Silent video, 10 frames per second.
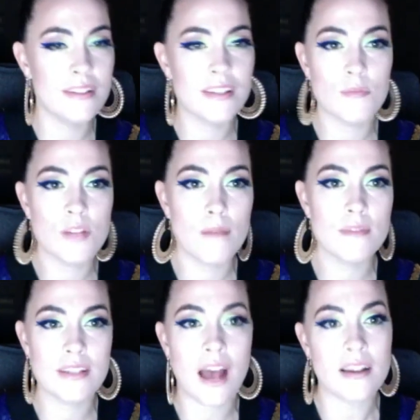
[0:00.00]
and
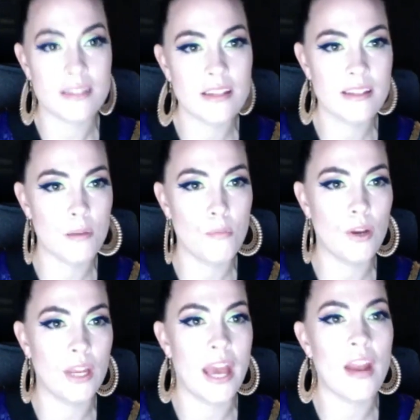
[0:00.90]
sometimes it's asking
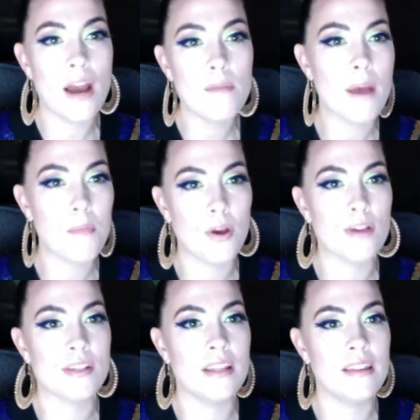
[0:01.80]
somebody, and I'm that
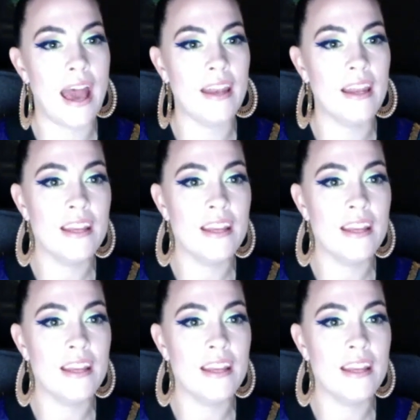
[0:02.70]
person that